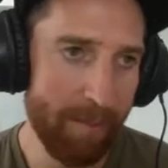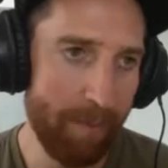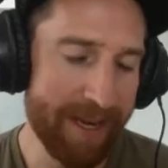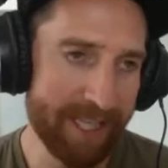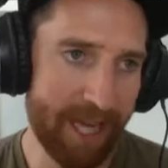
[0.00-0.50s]

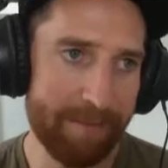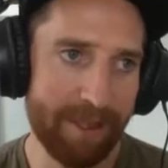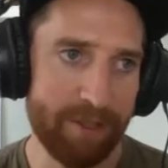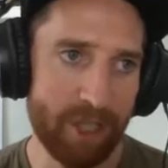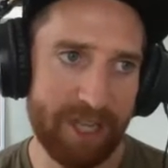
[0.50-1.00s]
But in terms
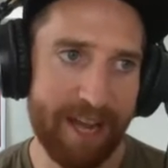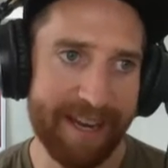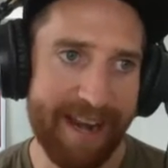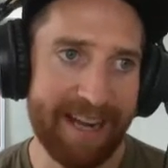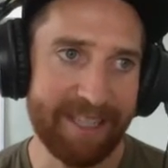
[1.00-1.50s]
of just like
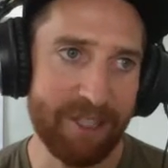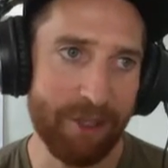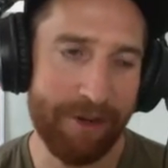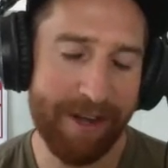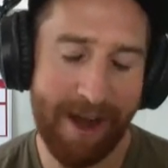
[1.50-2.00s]
an
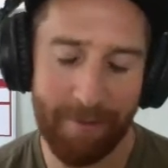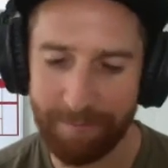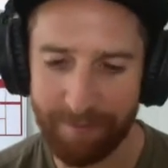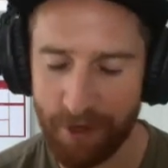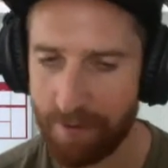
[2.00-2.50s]
attitude, now
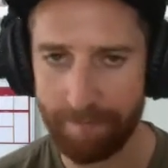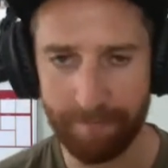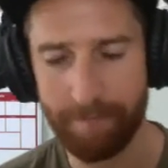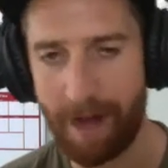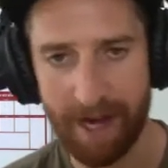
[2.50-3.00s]
you
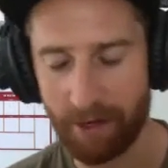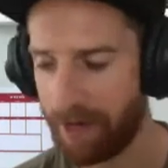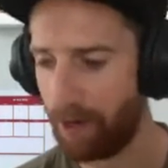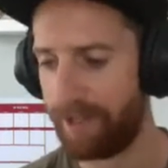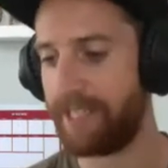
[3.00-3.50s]
might
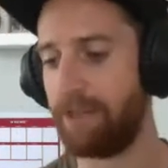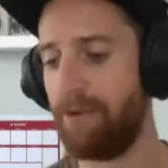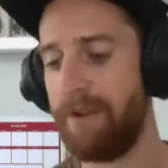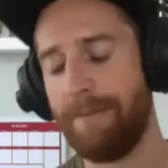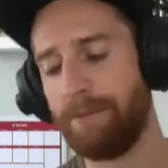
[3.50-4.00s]
agree or
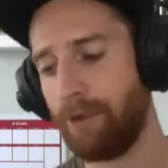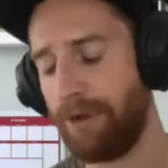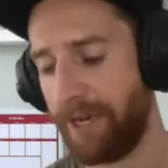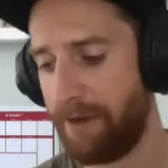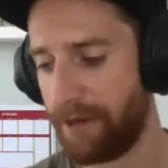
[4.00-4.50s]
disagree. I'm sure you're
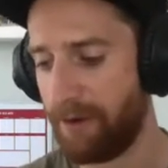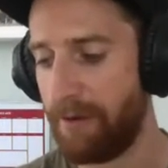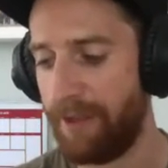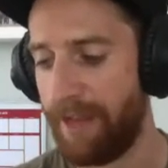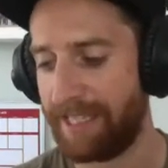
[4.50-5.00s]
going to agree
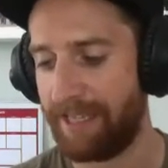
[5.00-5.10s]
with this.